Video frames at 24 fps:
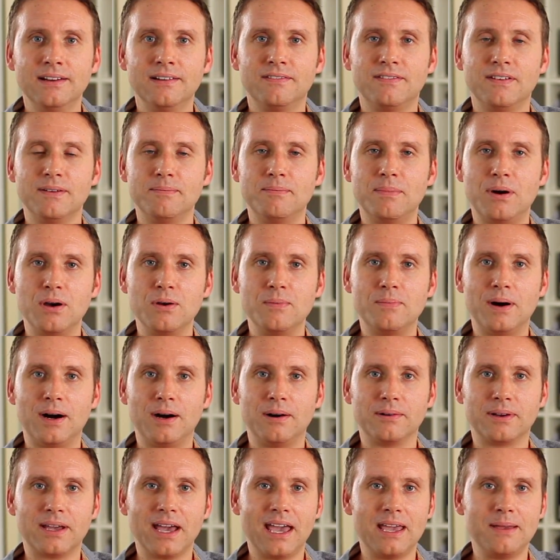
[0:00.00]
for
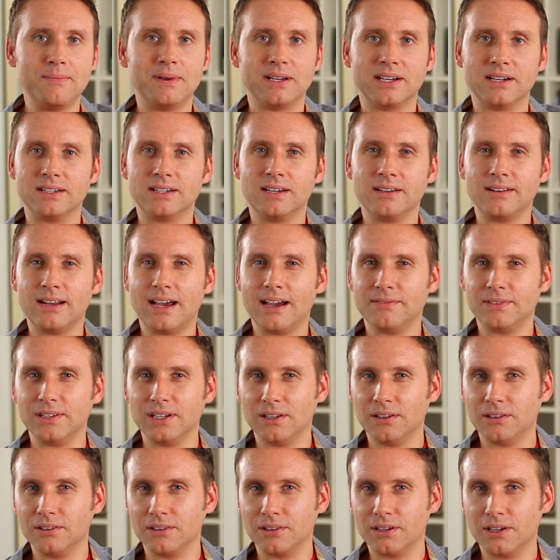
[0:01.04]
mobile gaming. I don't have a
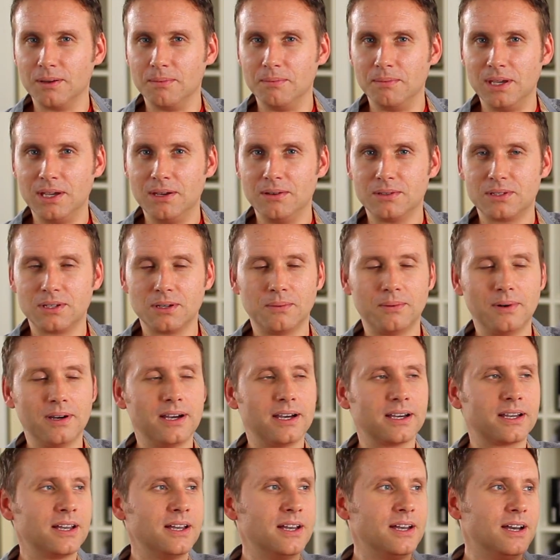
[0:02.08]
long commute to
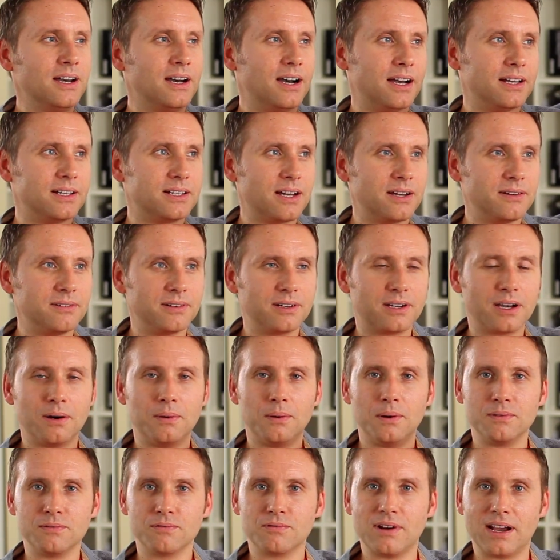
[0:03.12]
work. I don't
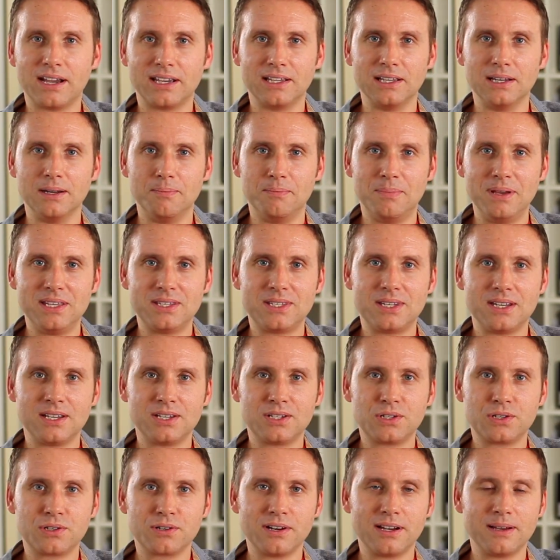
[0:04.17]
go on regular
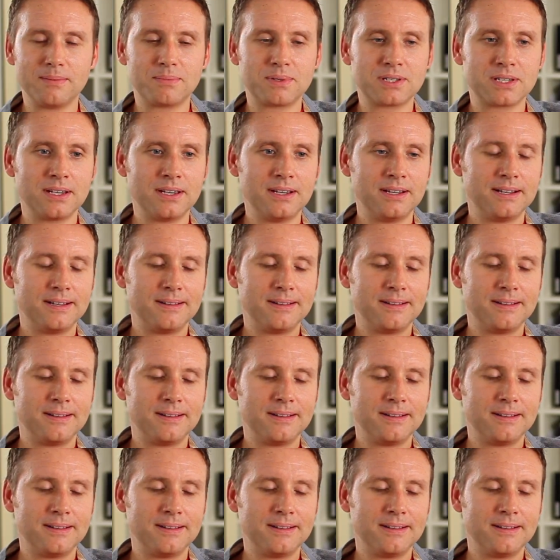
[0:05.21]
business trips.